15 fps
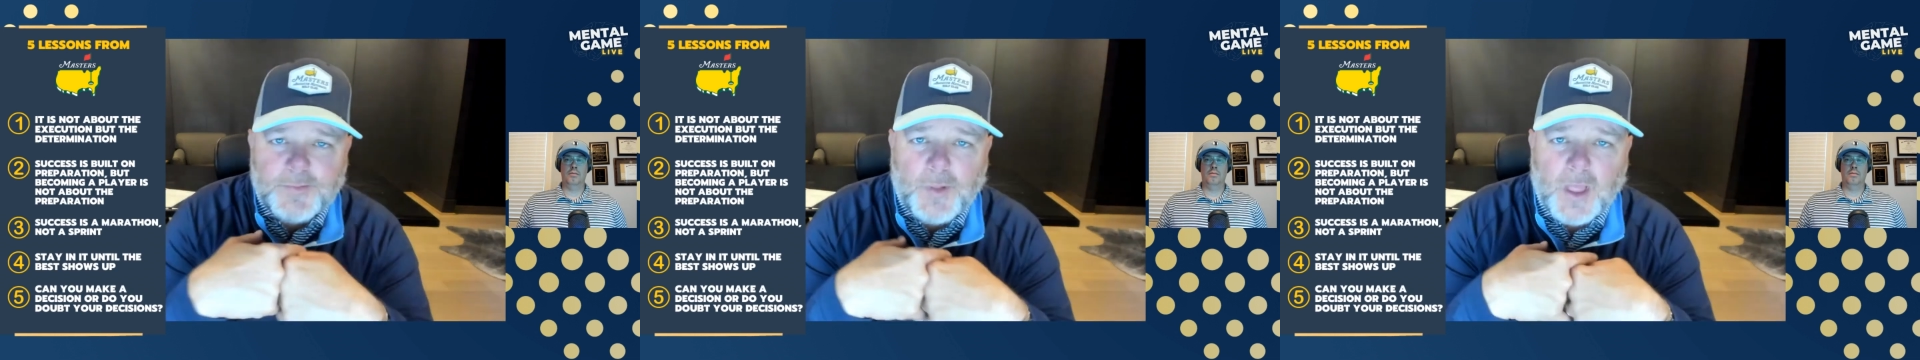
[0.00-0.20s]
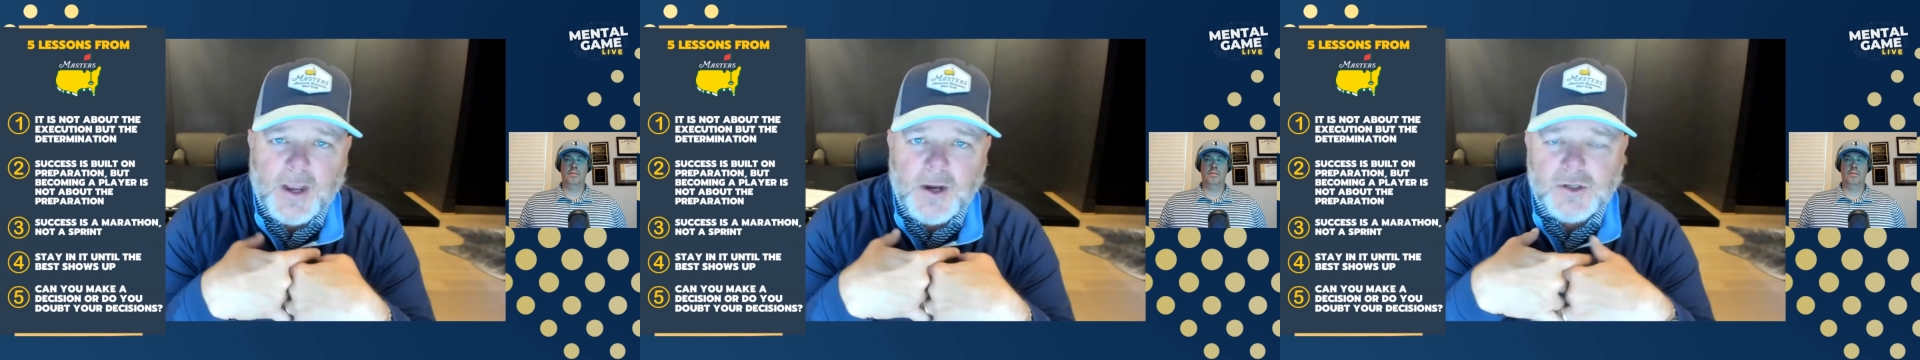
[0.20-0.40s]

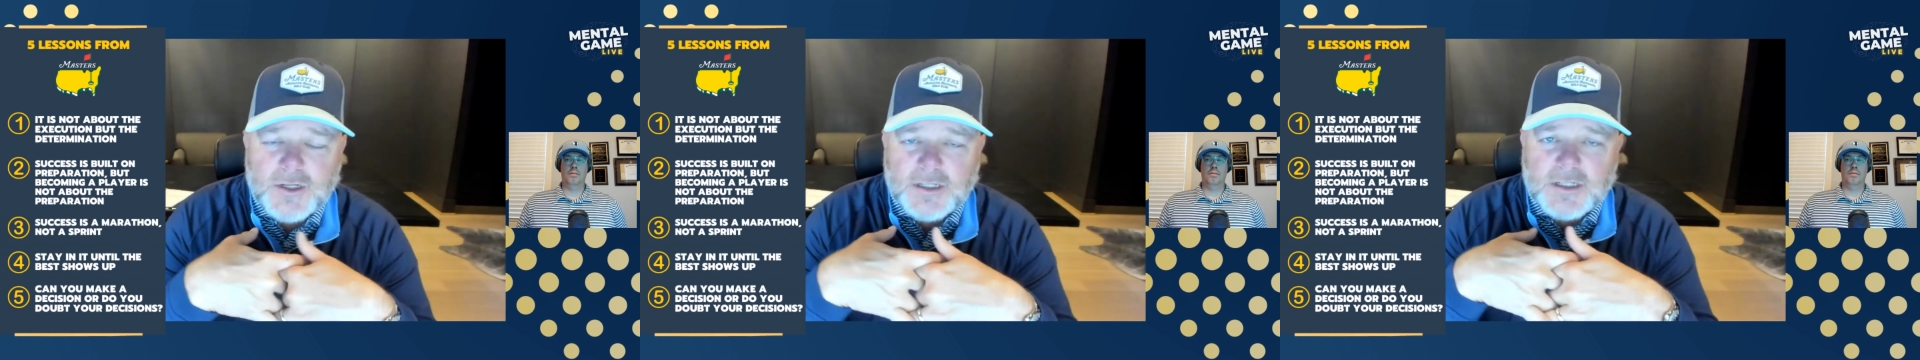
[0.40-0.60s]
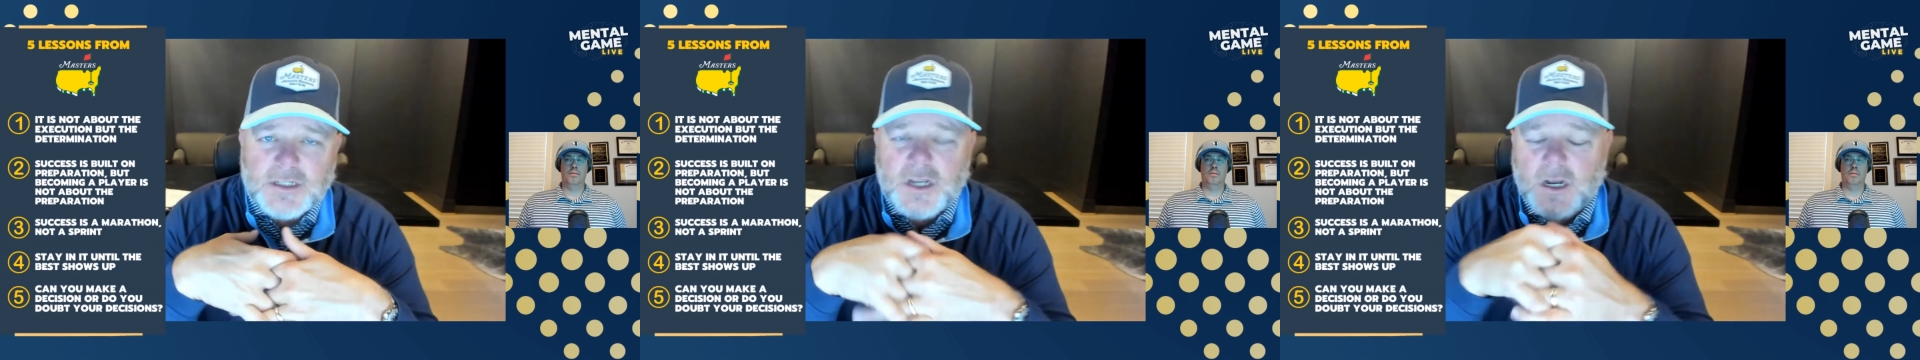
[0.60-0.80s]
players
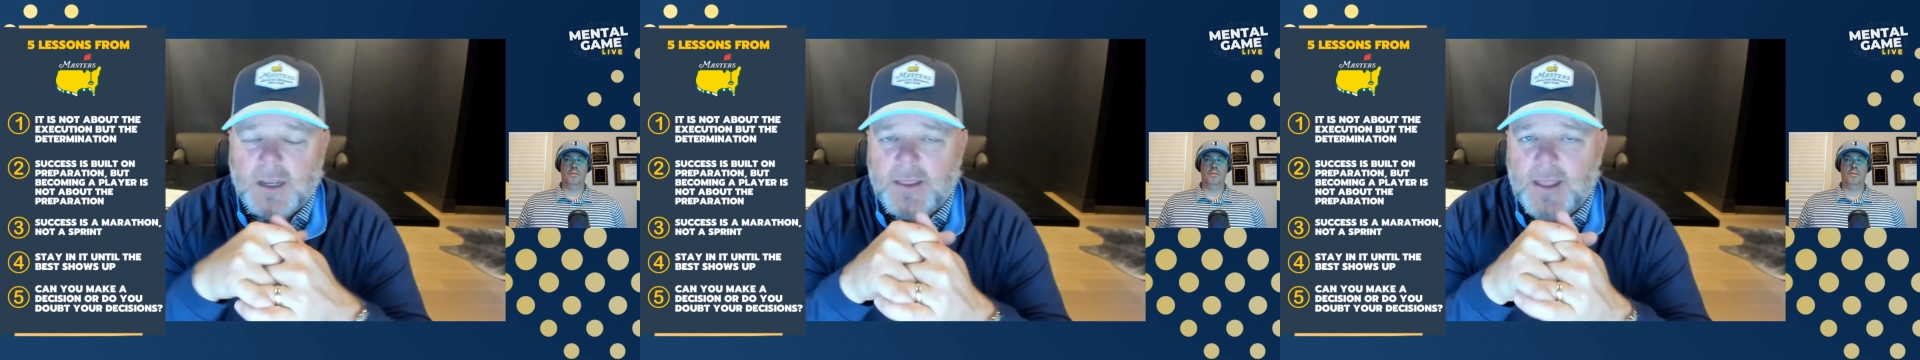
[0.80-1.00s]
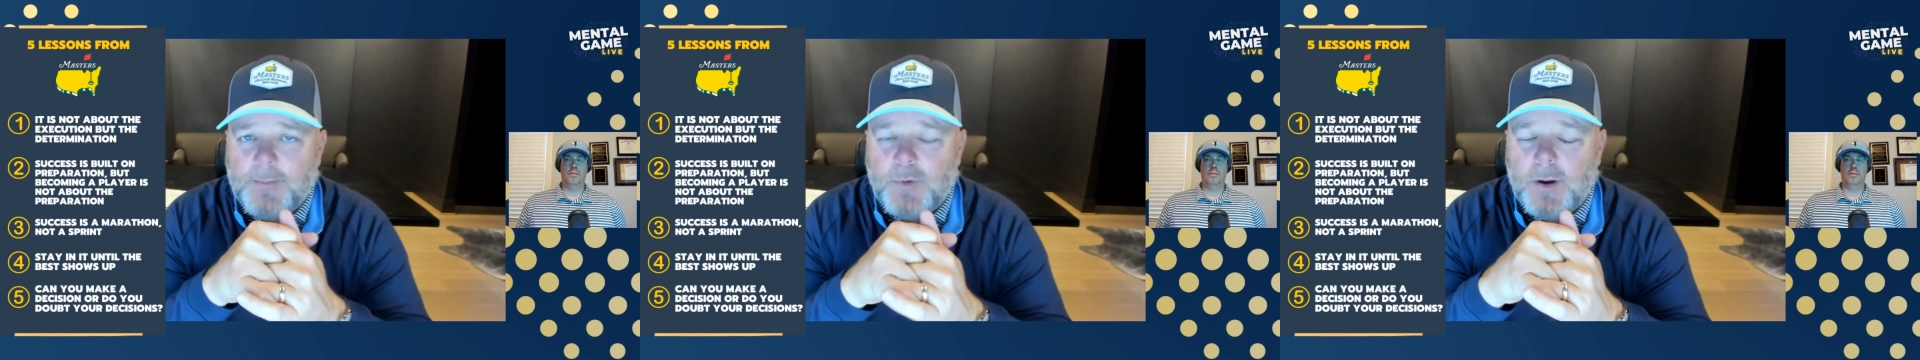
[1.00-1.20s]
get stuck
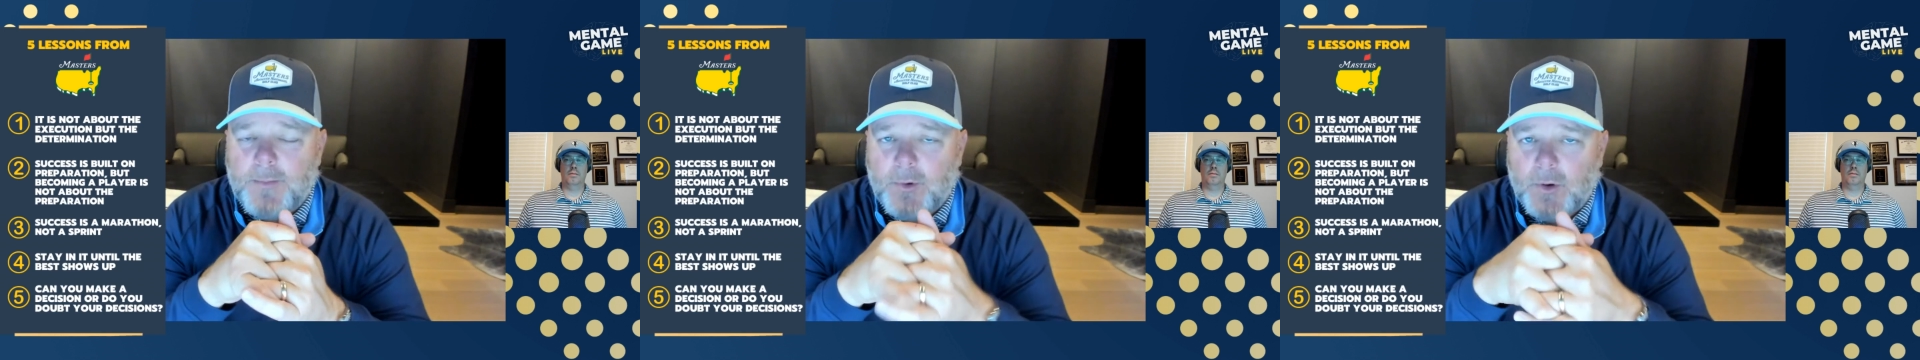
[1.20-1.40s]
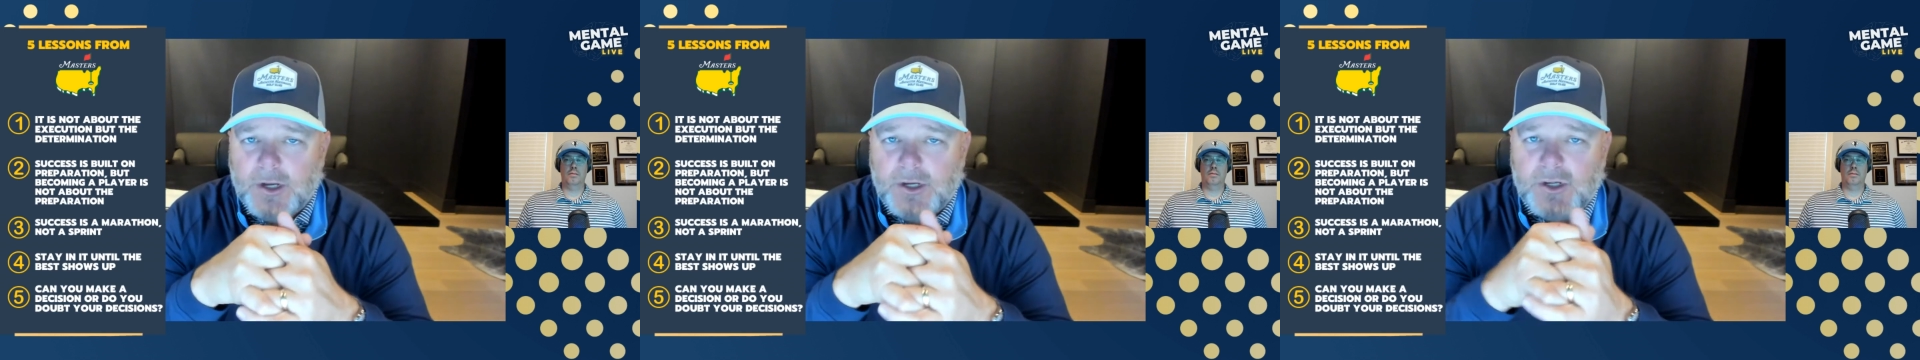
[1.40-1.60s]
in that
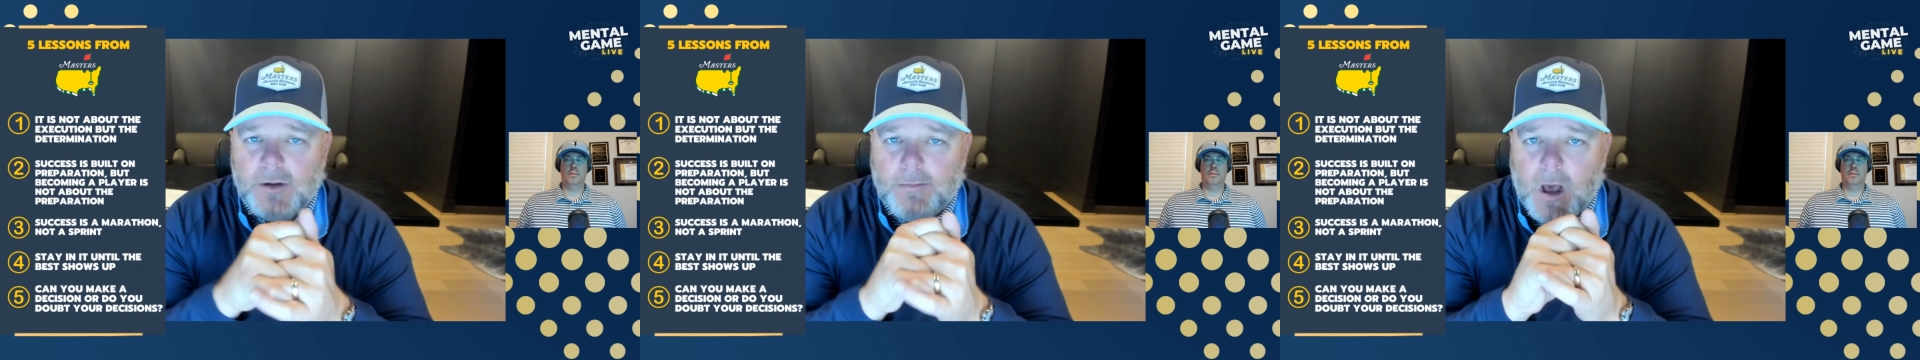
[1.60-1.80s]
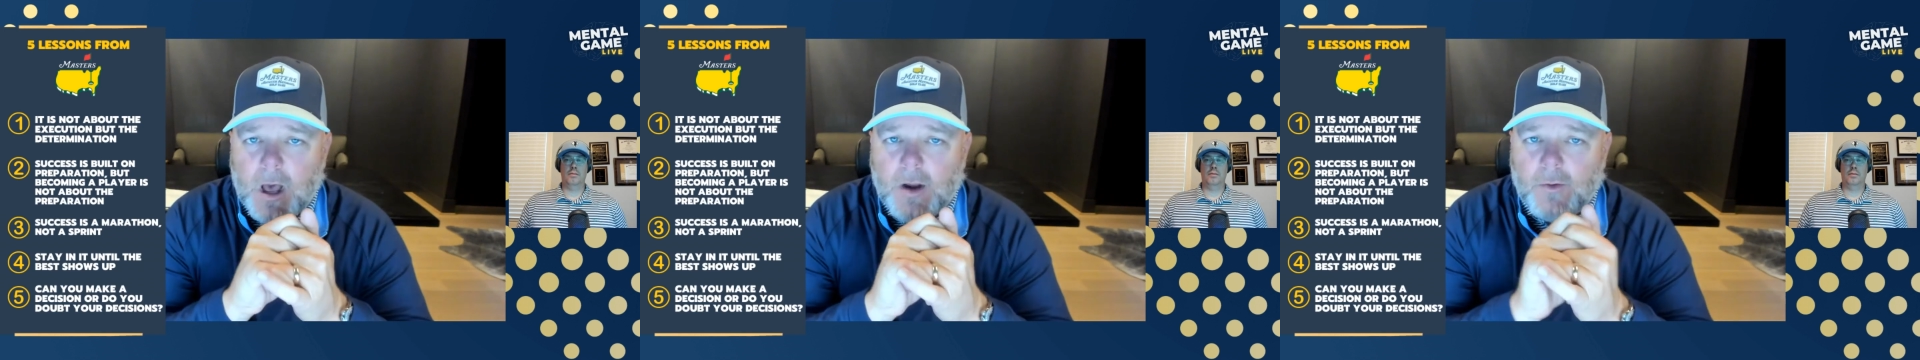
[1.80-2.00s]
preparation
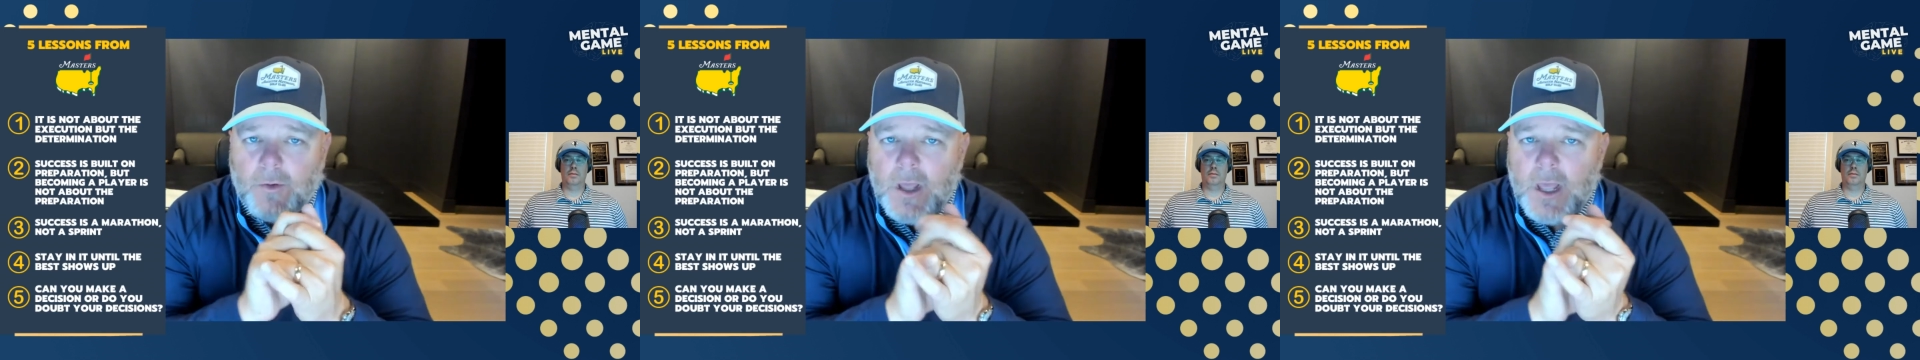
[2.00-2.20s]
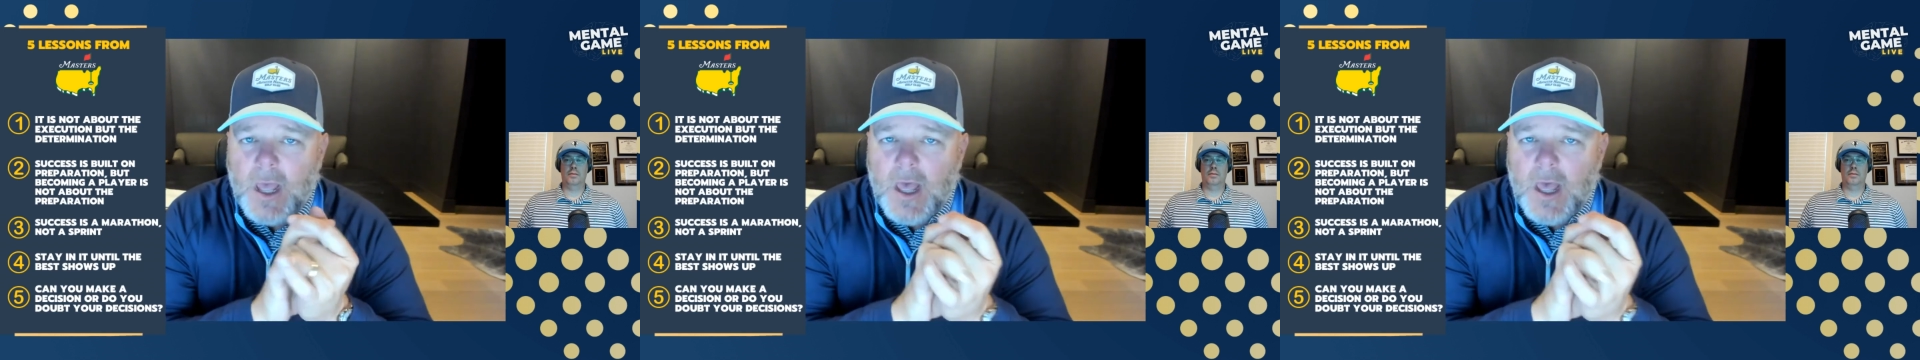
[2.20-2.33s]
model.